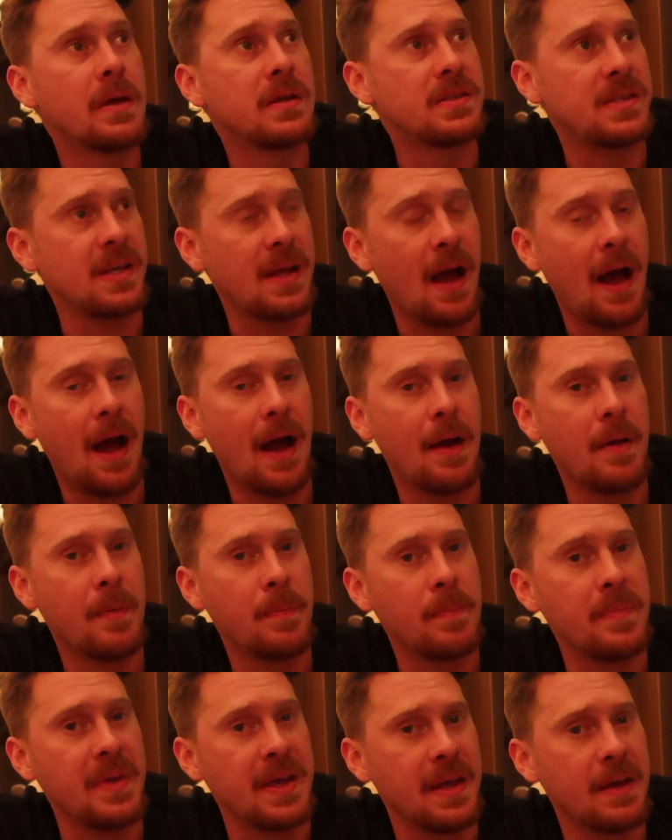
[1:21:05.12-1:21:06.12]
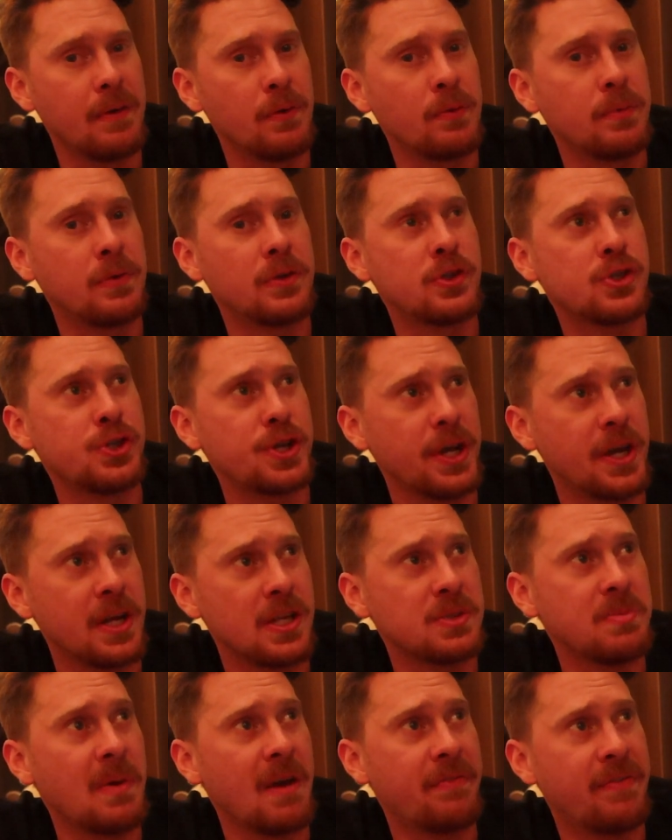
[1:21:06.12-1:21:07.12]
See, me,
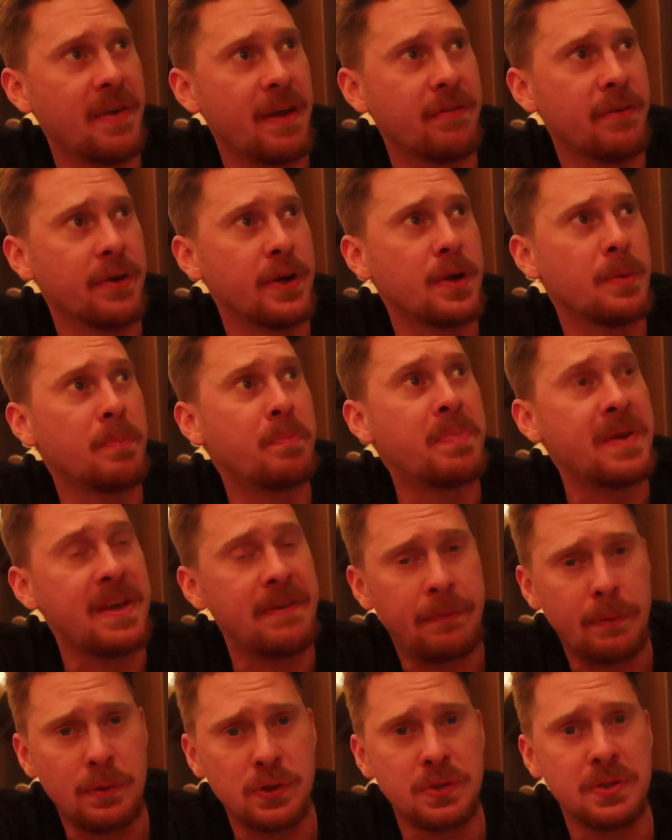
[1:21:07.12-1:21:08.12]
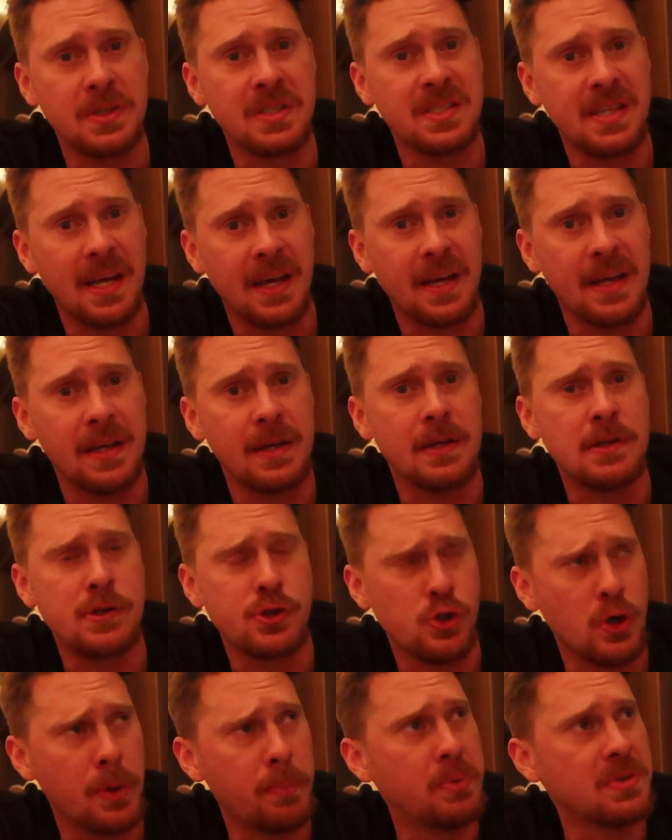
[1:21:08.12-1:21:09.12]
chicken's my favorite, beef was the second, and
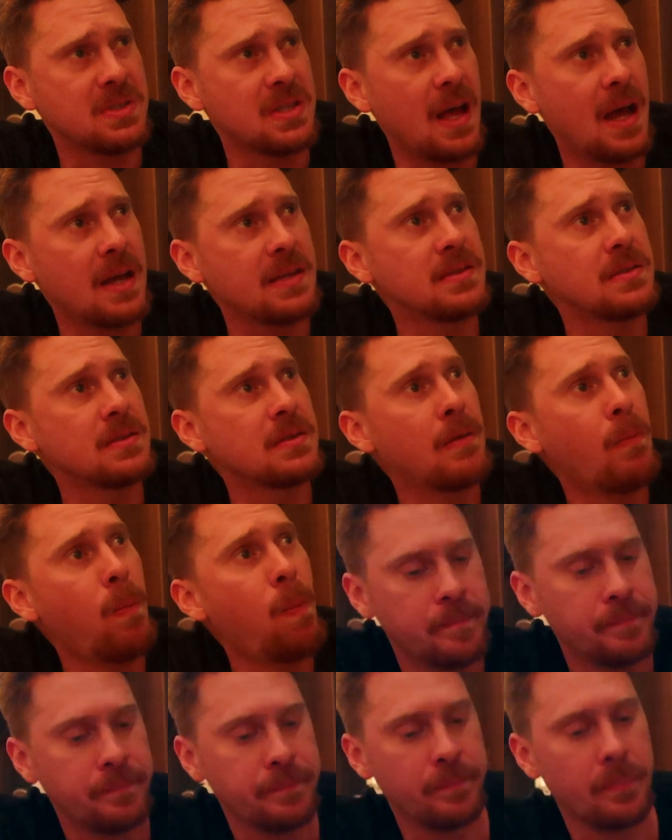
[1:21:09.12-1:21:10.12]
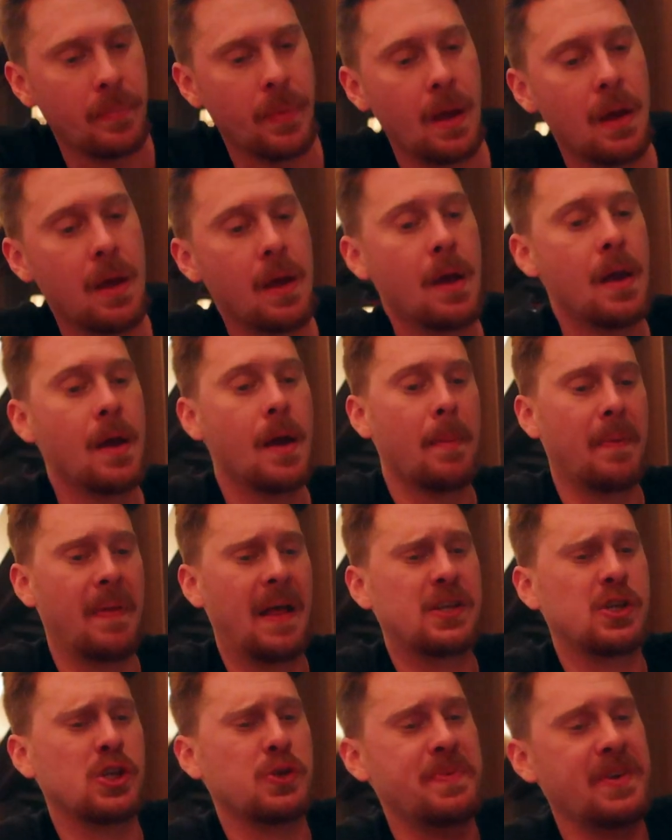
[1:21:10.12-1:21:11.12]
shrimp was last.
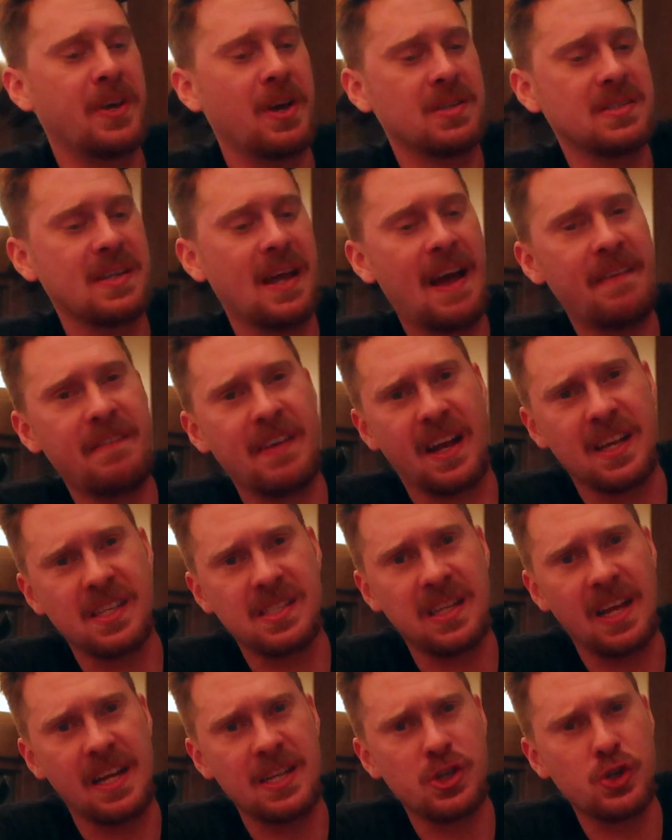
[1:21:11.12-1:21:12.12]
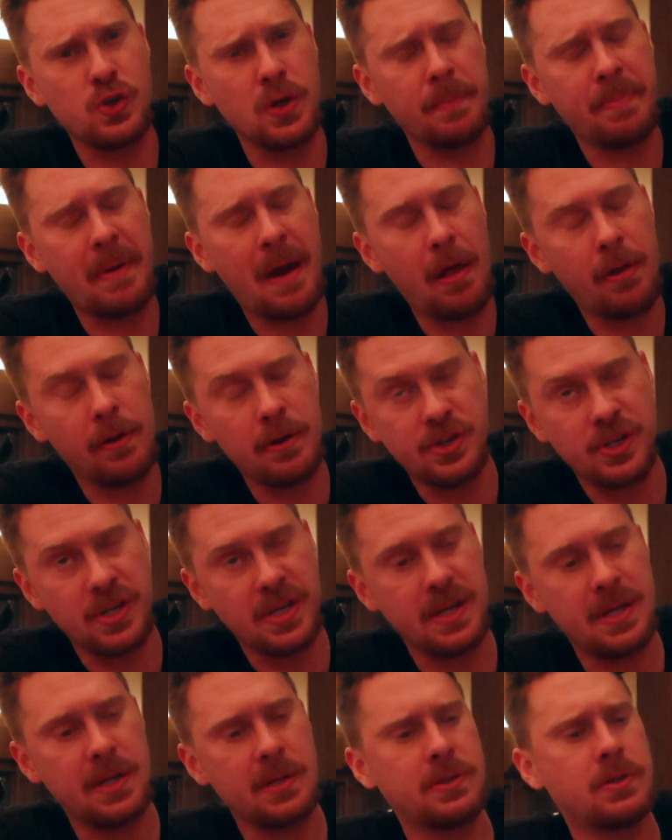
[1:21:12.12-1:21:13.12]
that's just because I have like a slight shrimp
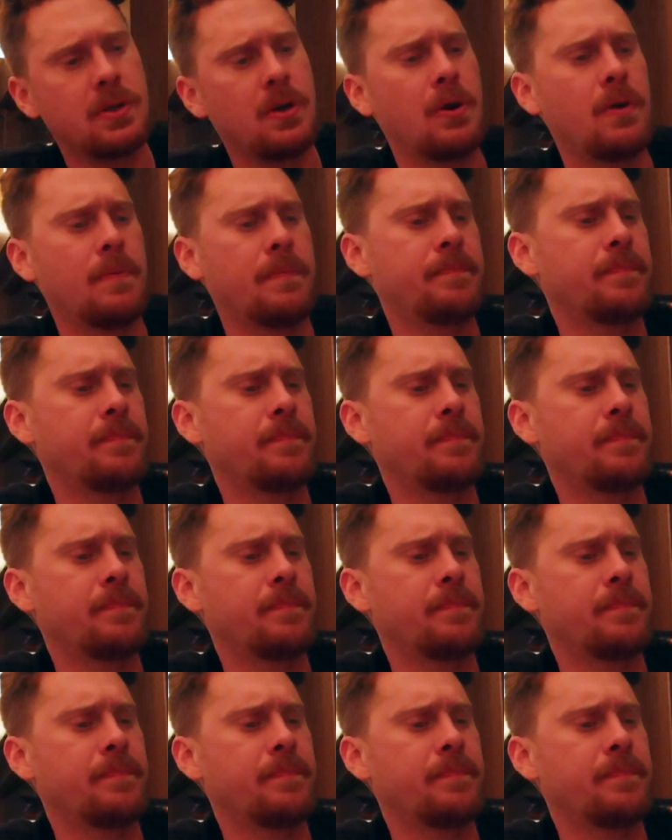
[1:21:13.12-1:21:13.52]
allergy, so.